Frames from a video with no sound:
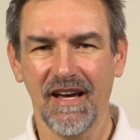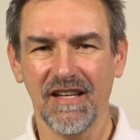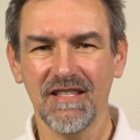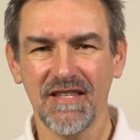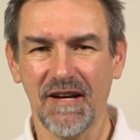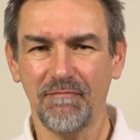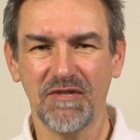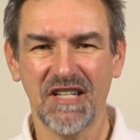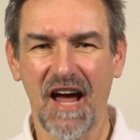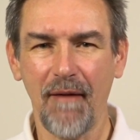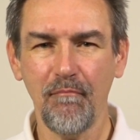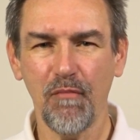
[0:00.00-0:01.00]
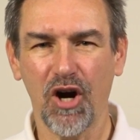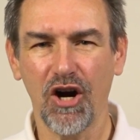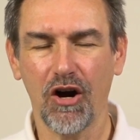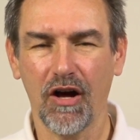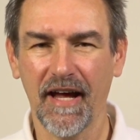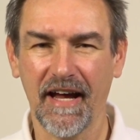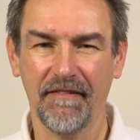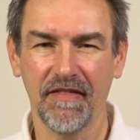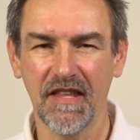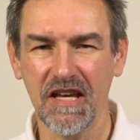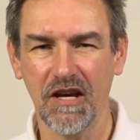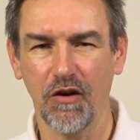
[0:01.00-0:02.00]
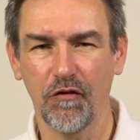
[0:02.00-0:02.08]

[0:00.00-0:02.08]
In September at the